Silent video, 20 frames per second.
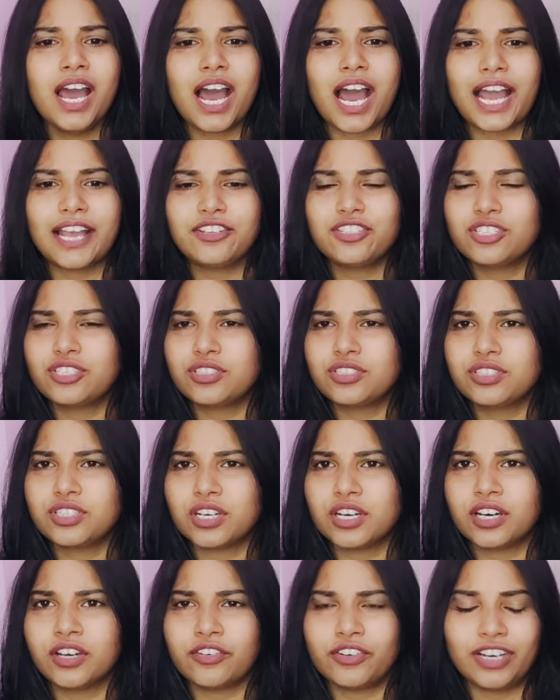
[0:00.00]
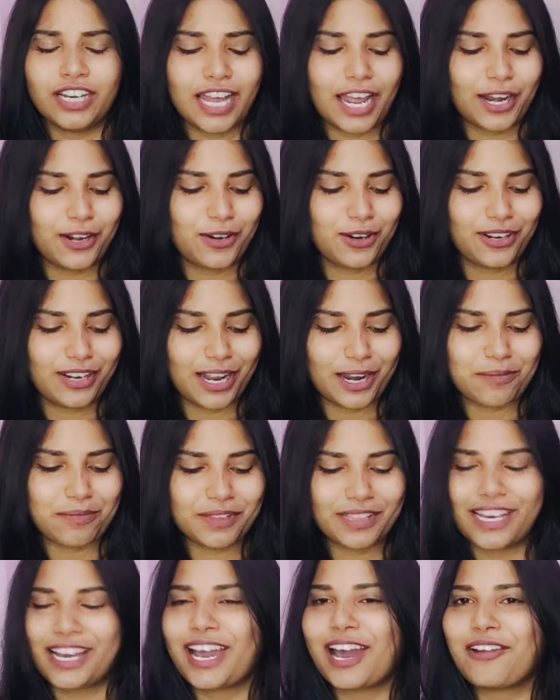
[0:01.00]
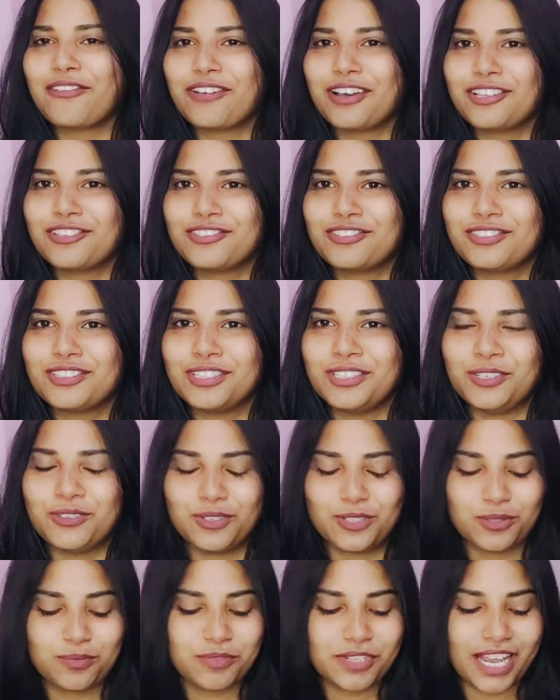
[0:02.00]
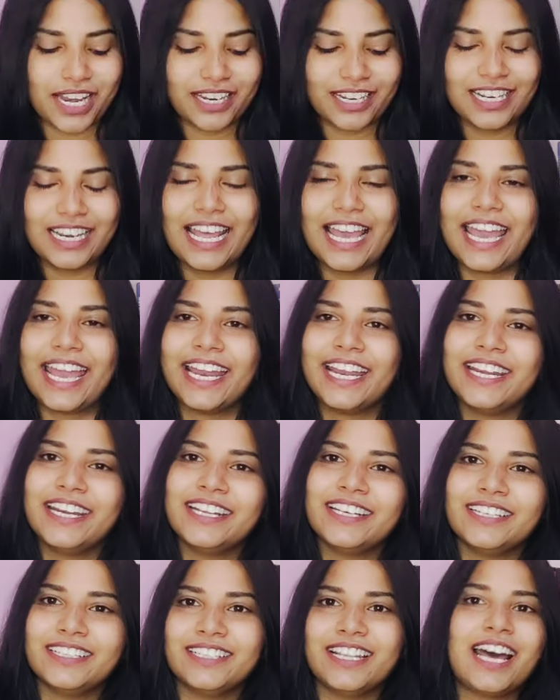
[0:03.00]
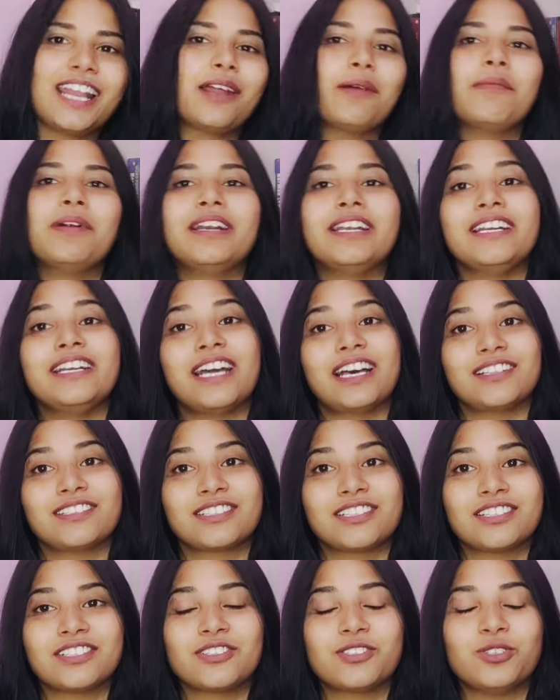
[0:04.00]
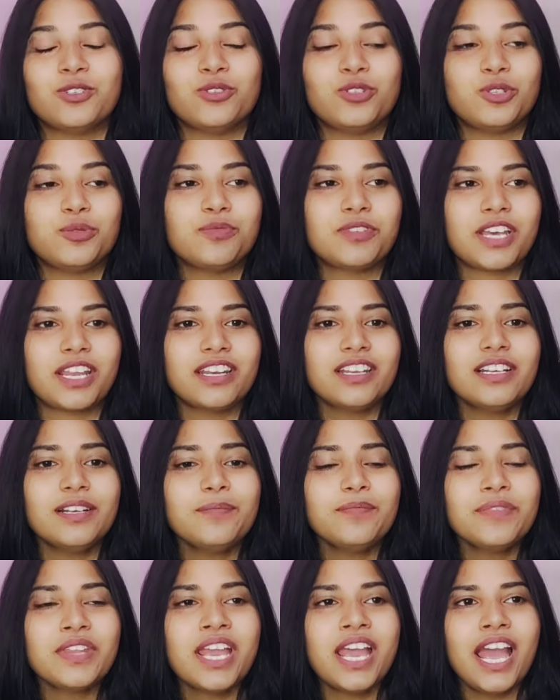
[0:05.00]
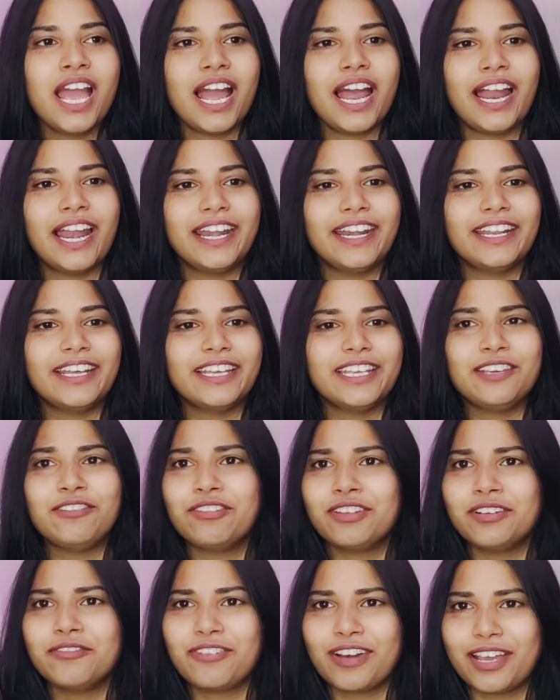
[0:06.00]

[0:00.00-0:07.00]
I just relied on Arpita Karwa's YouTube channel and Dana Multitaskers YouTube channel. And even if